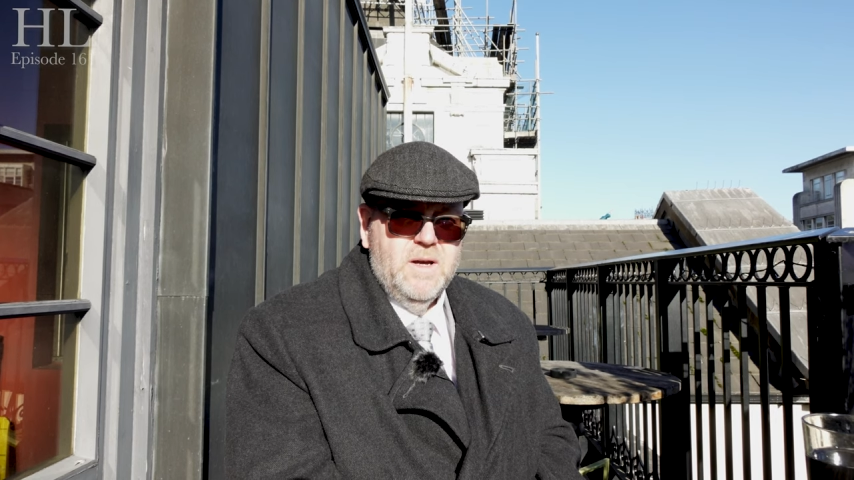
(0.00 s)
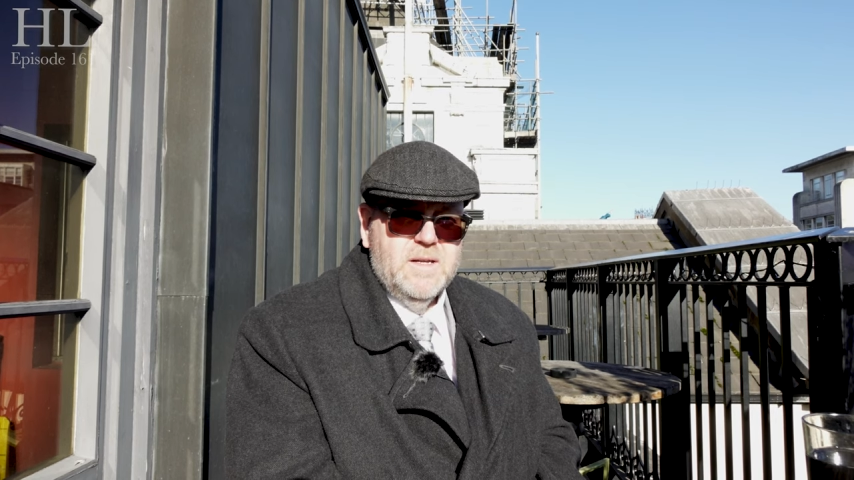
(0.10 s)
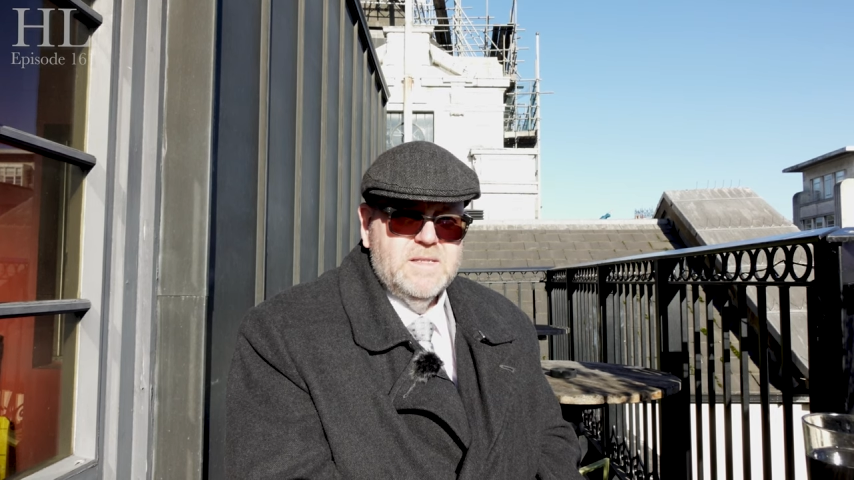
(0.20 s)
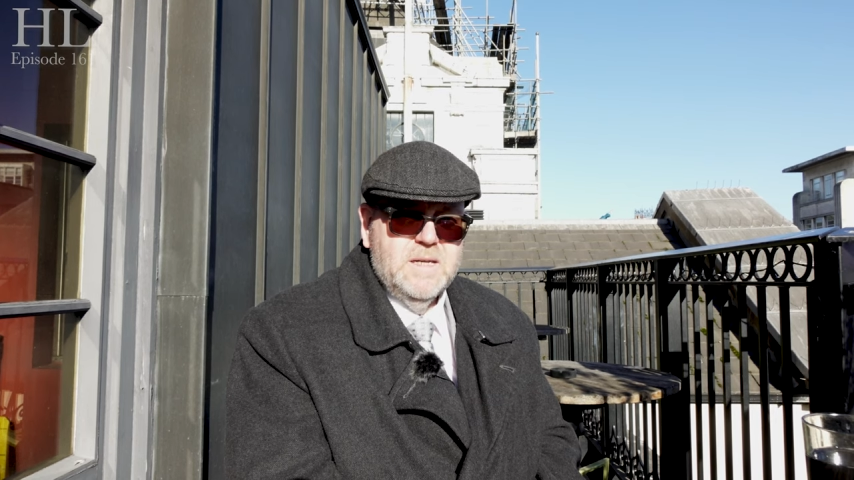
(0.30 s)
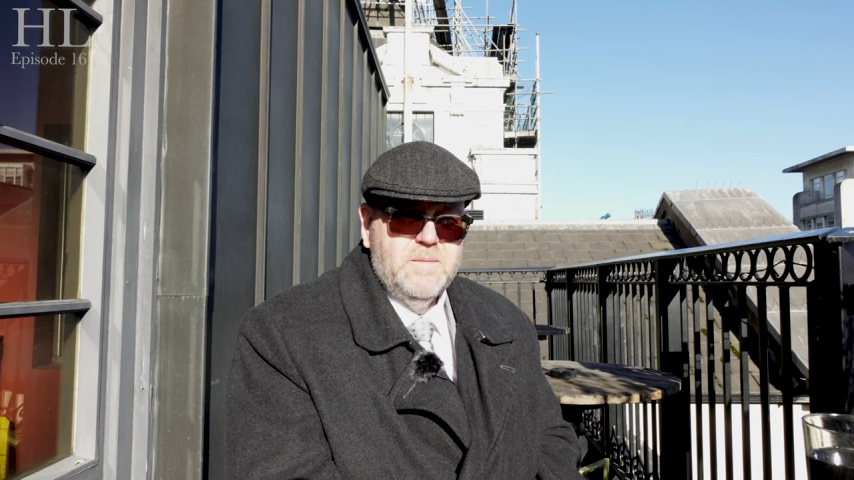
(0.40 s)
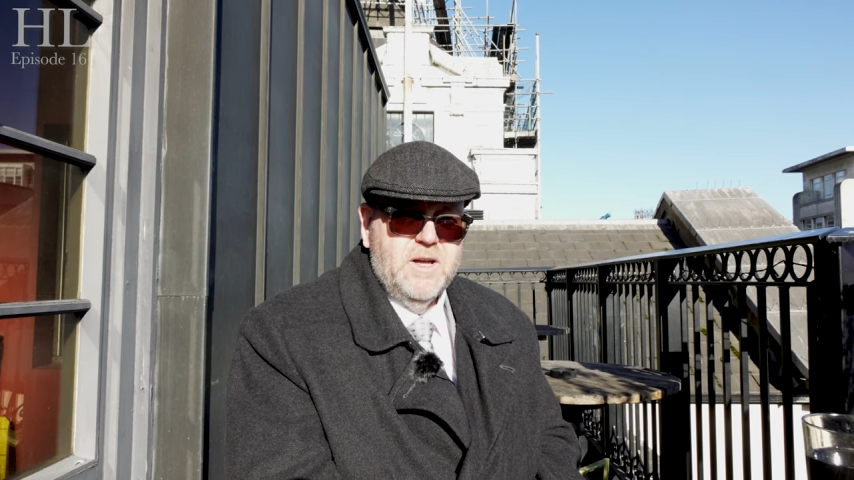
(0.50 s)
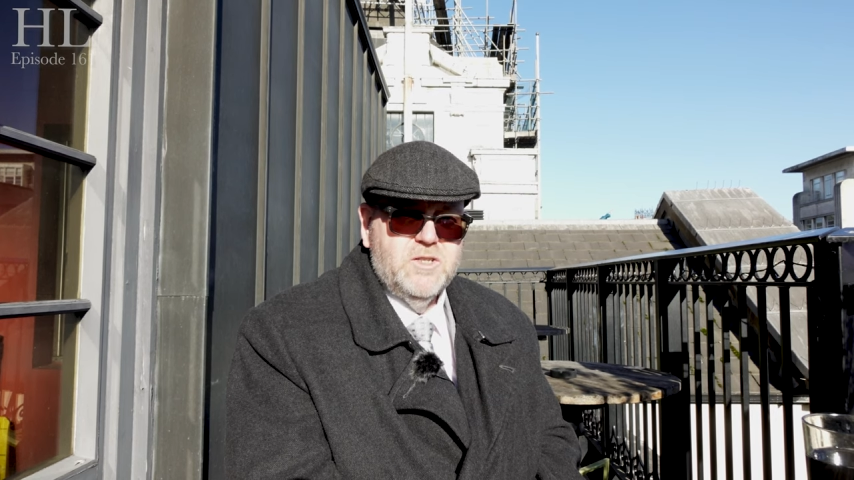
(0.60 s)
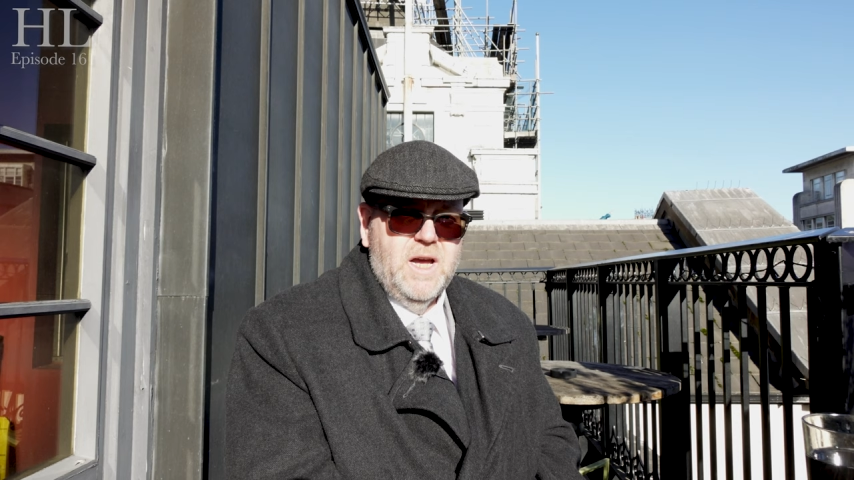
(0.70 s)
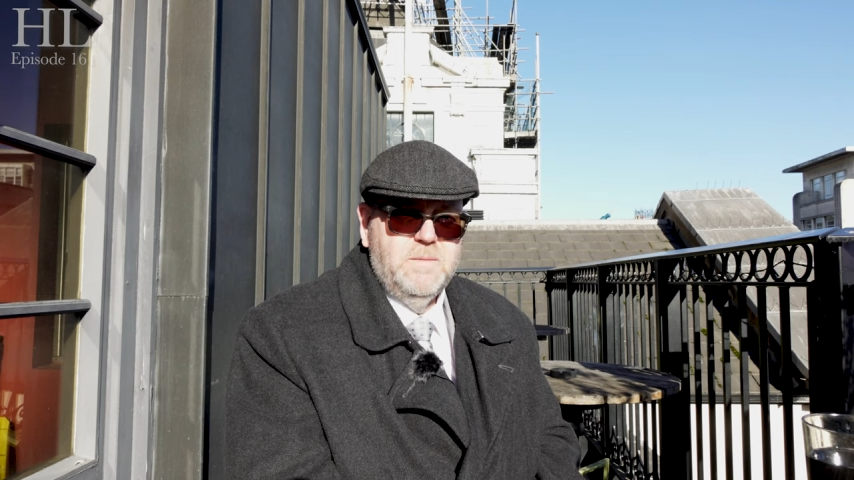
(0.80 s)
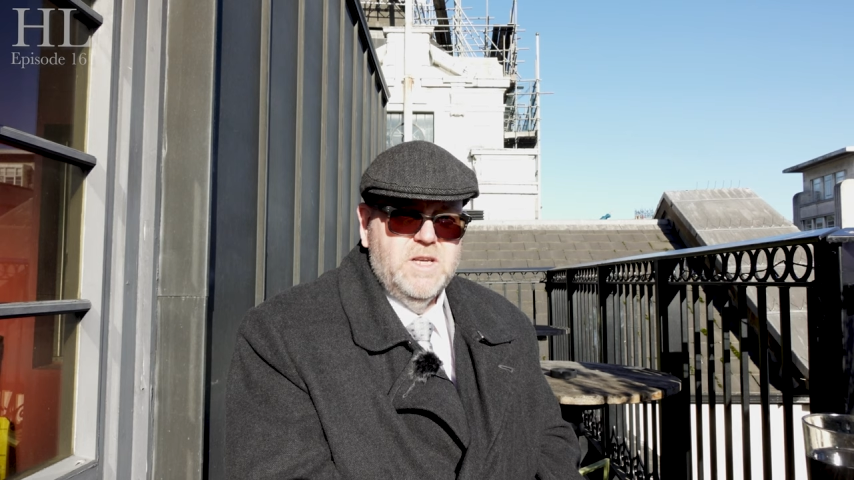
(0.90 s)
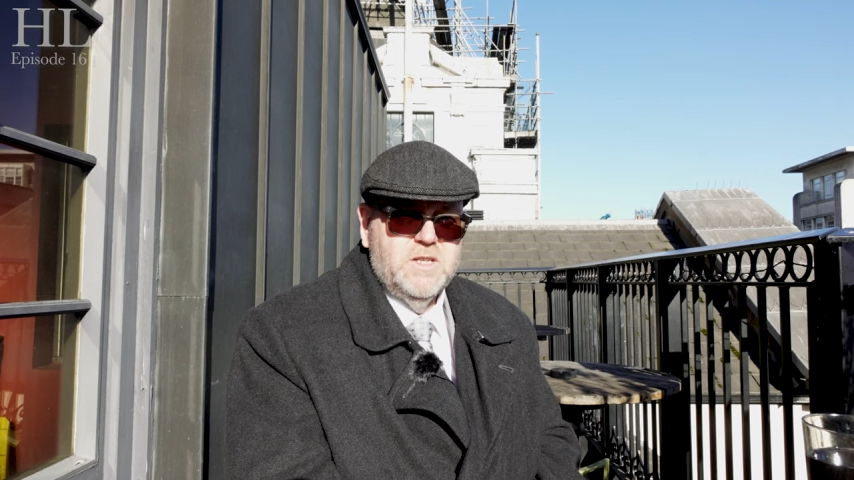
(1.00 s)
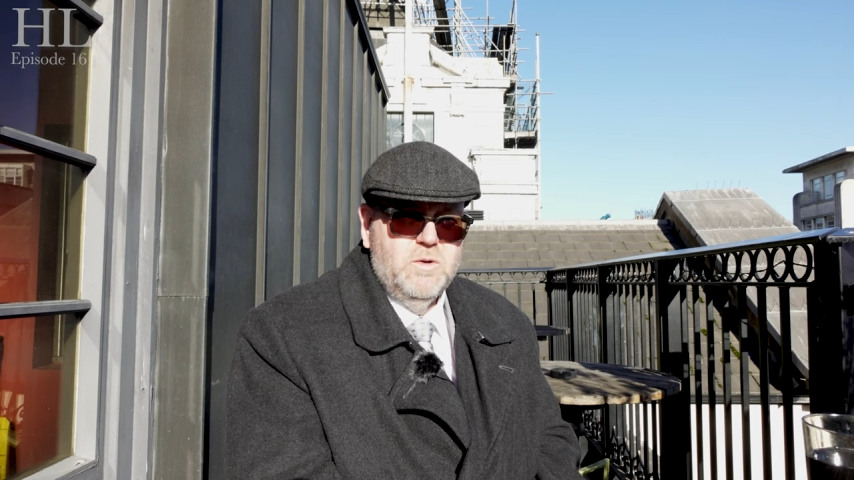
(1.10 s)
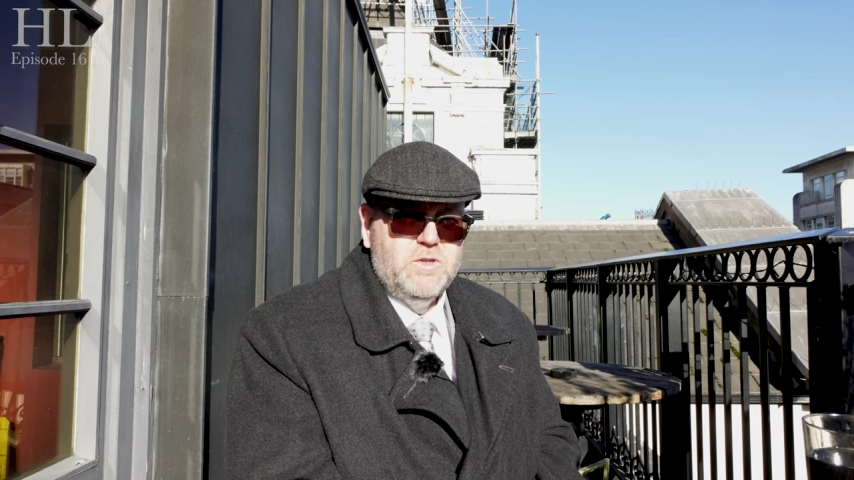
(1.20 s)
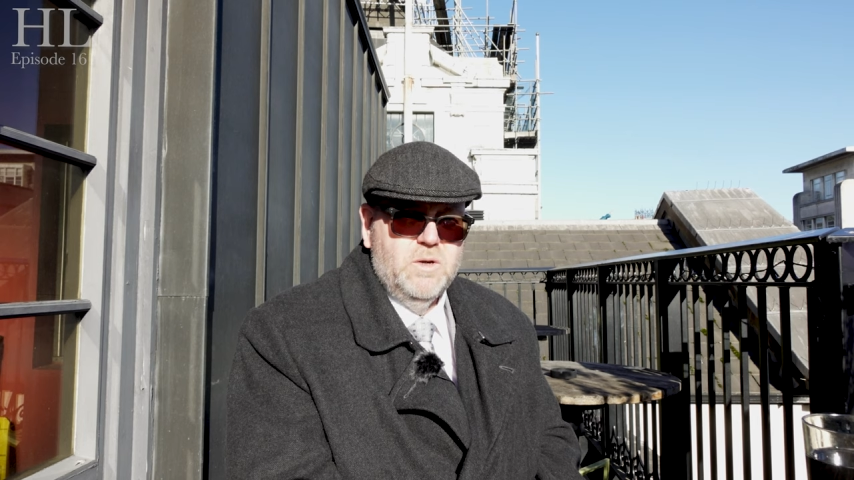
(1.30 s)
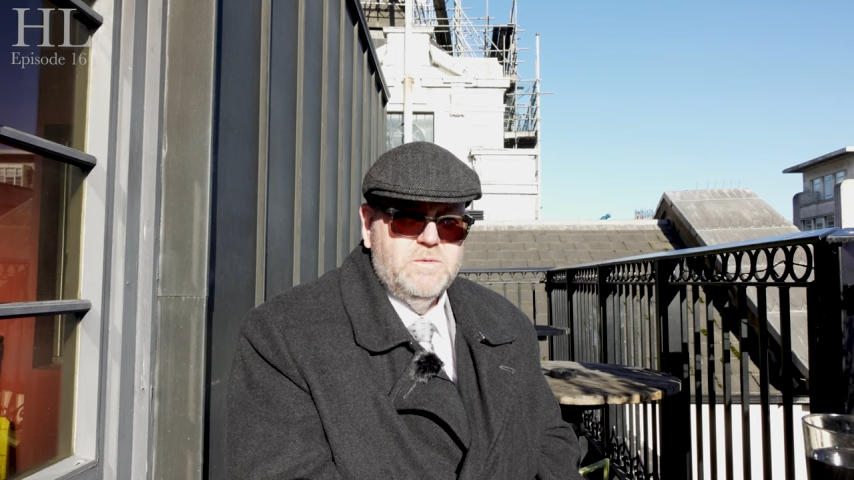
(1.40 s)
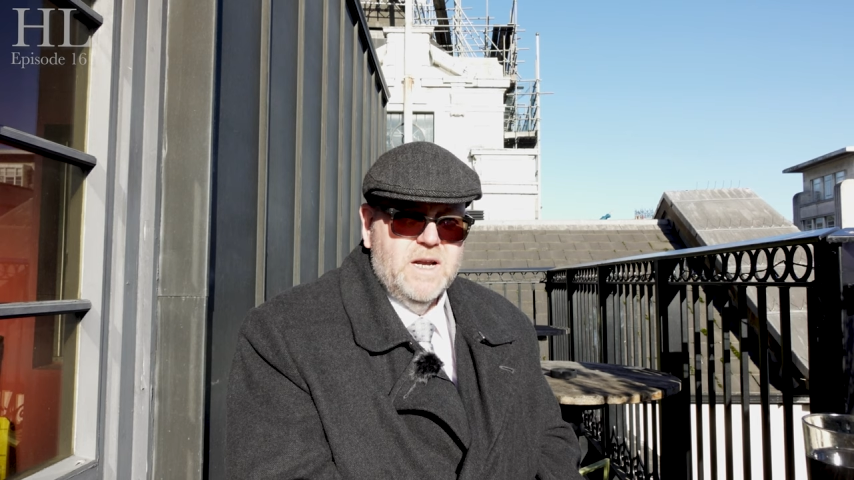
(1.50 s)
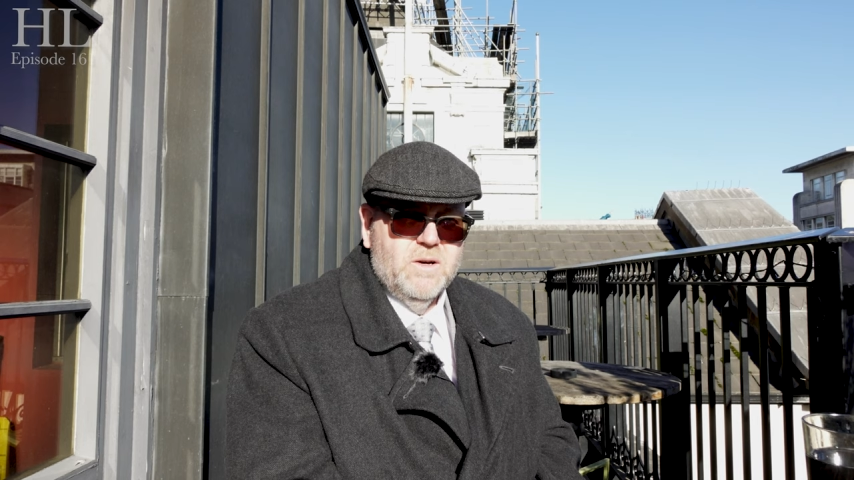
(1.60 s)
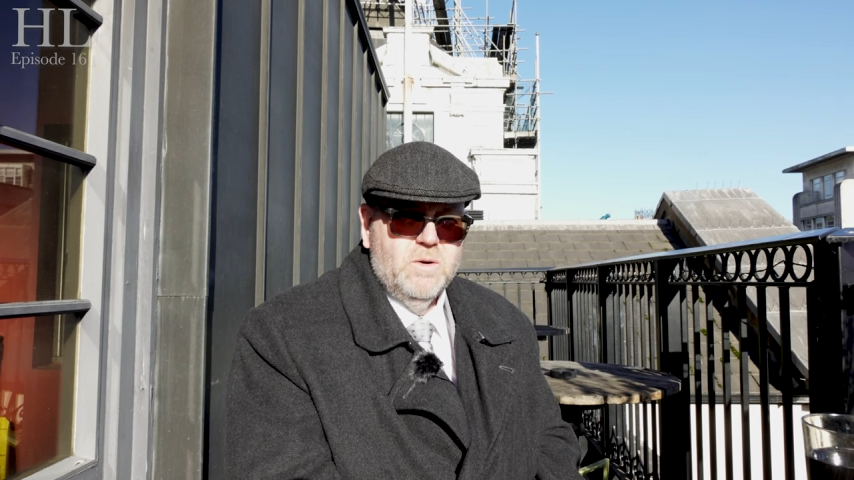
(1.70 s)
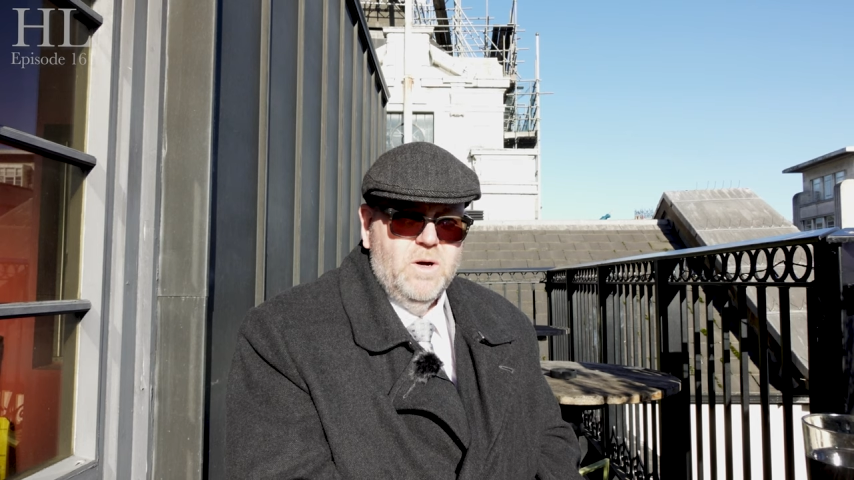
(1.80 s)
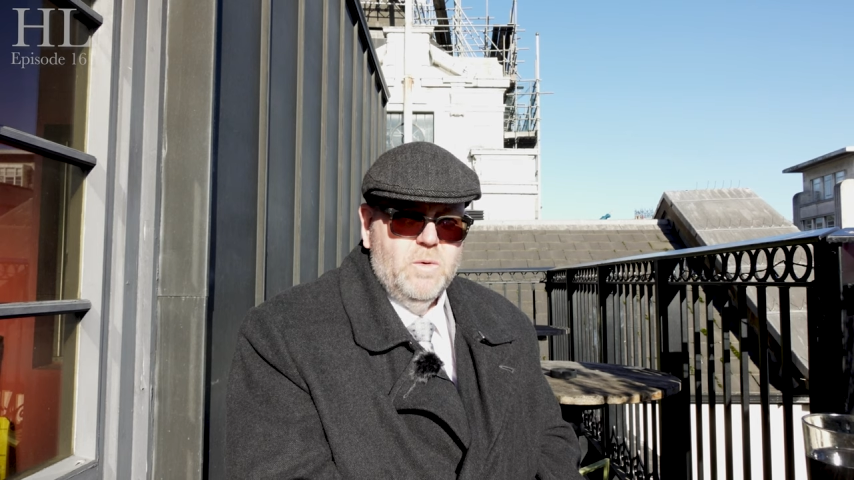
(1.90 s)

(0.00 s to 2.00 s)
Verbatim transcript: and see about James's YouTube channel,